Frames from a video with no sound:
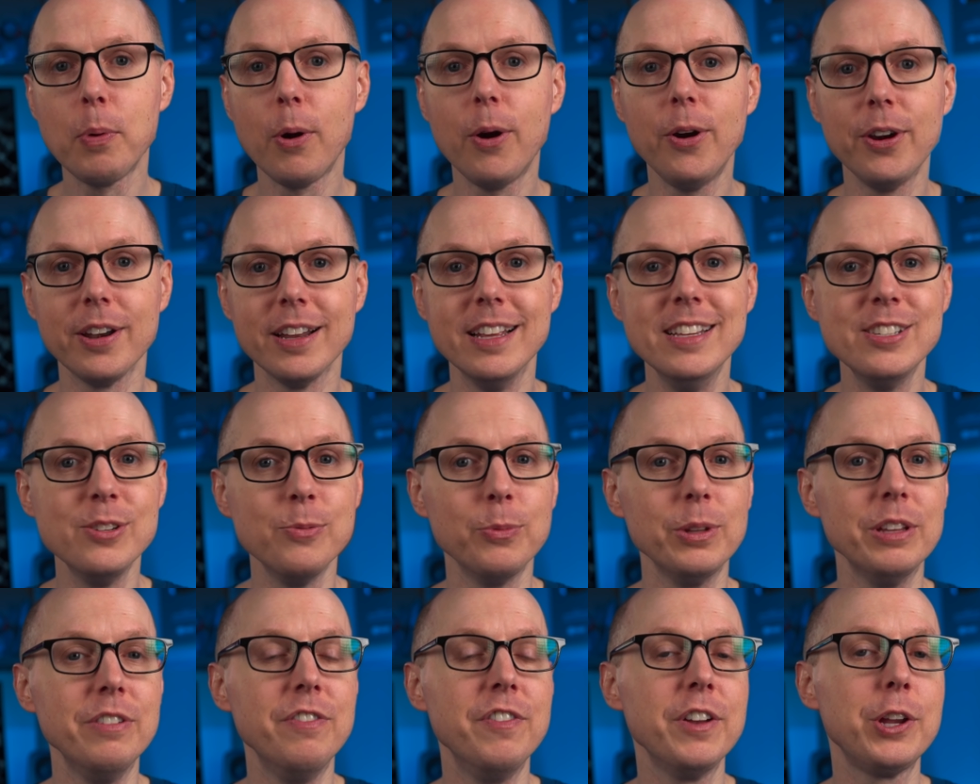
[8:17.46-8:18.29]
part isn't
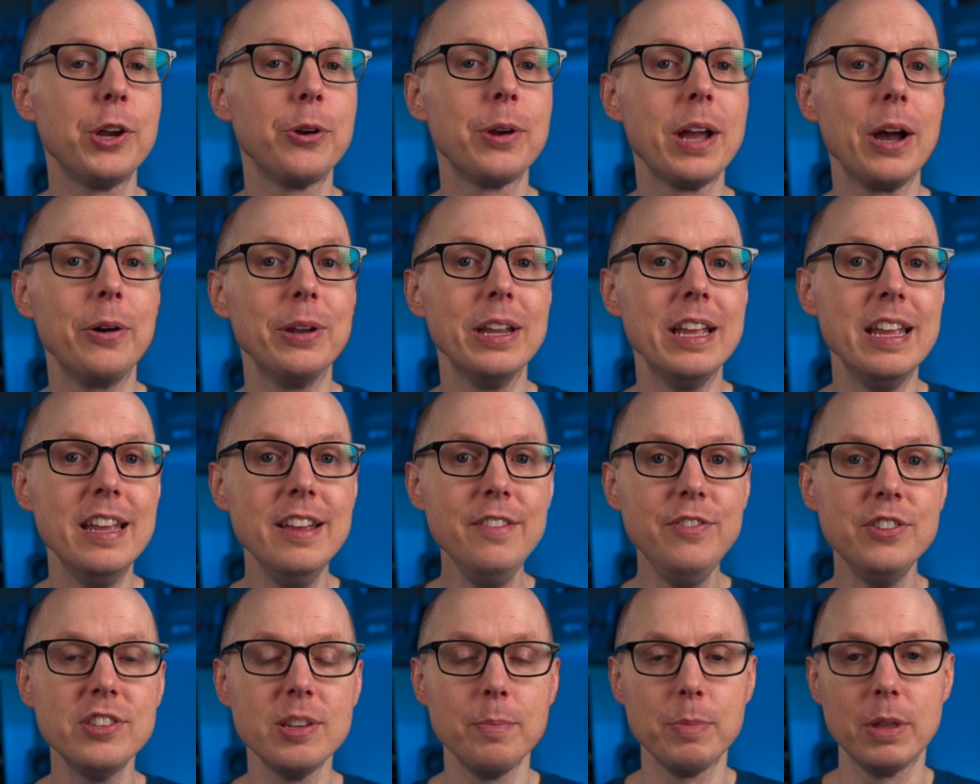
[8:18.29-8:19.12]
really figuring out
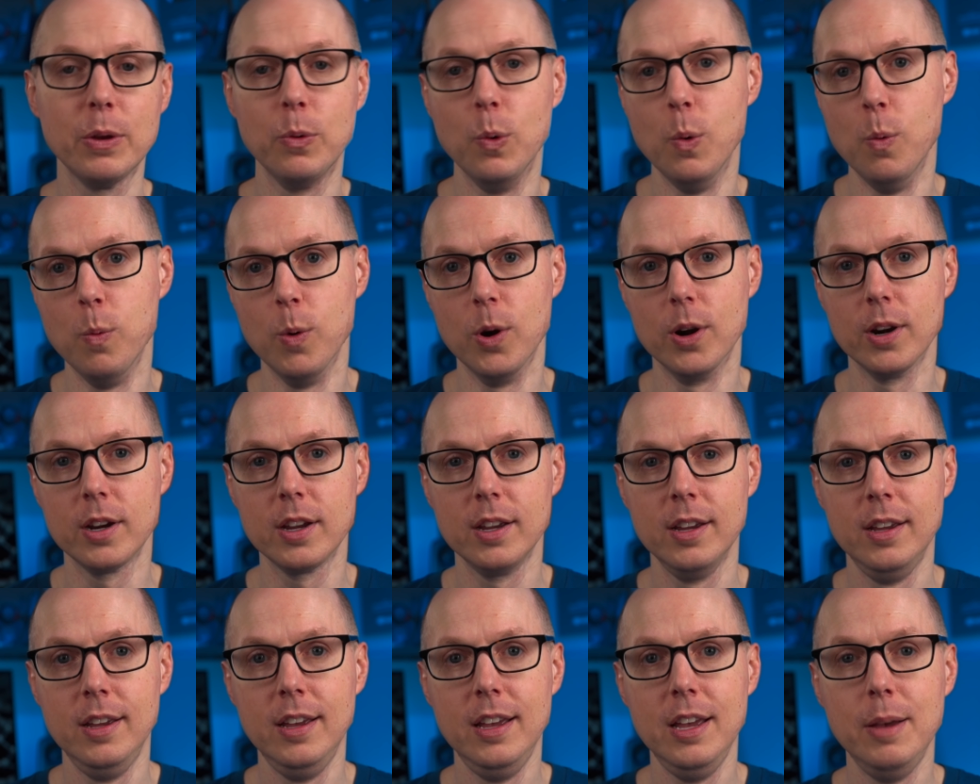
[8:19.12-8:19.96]
if something will work,
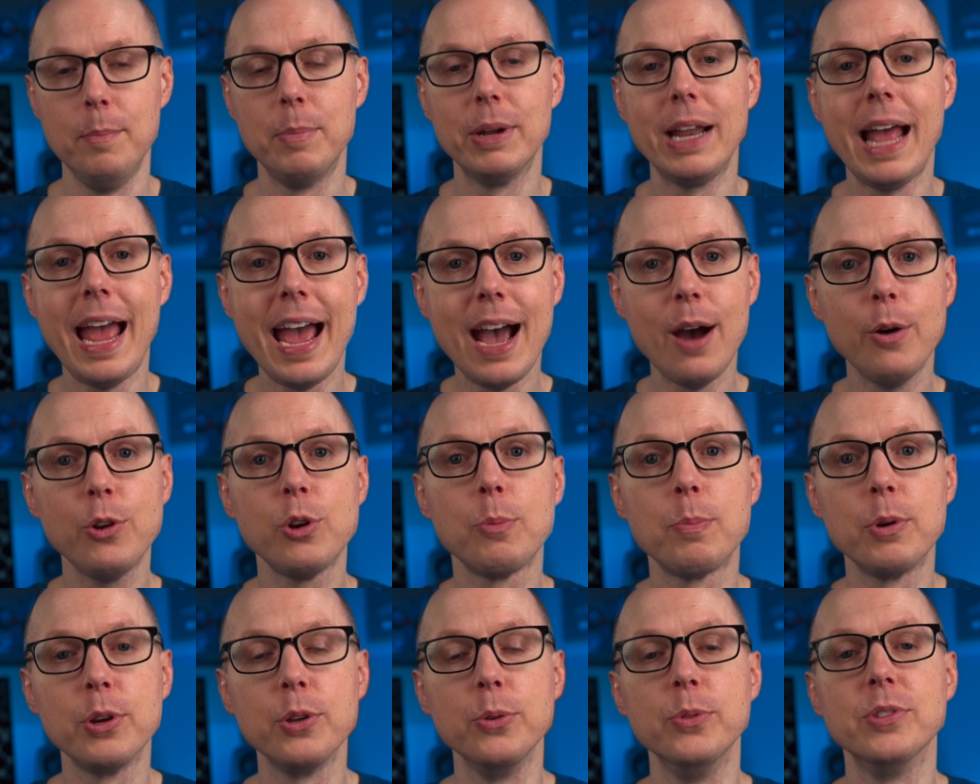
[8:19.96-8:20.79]
but how
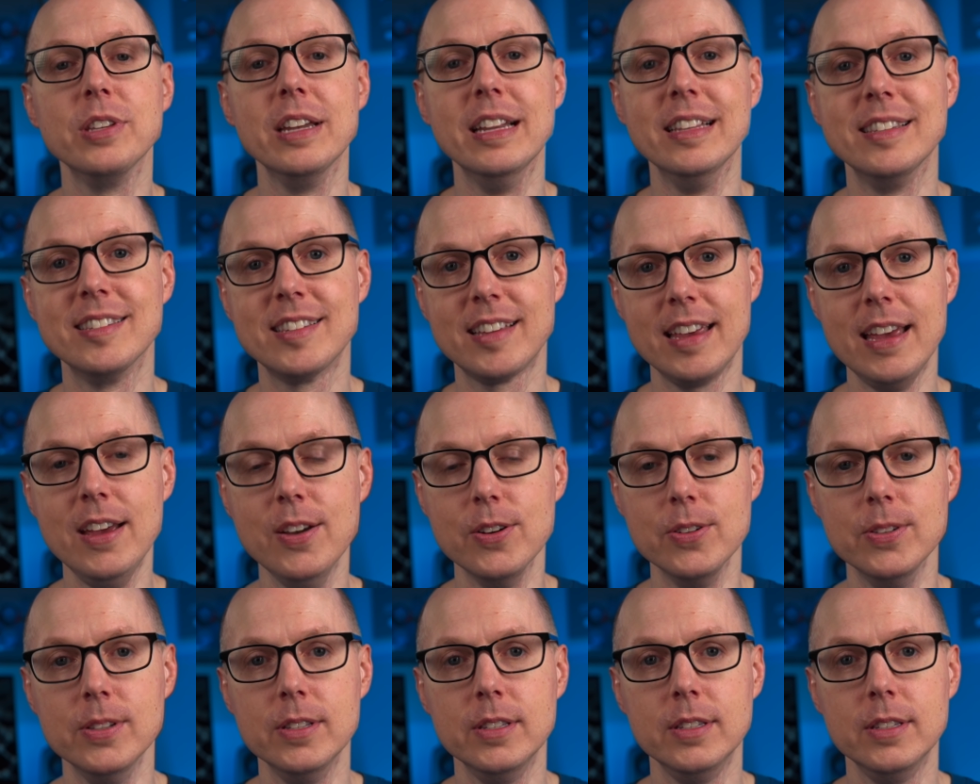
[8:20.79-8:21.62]
to produce it at scale.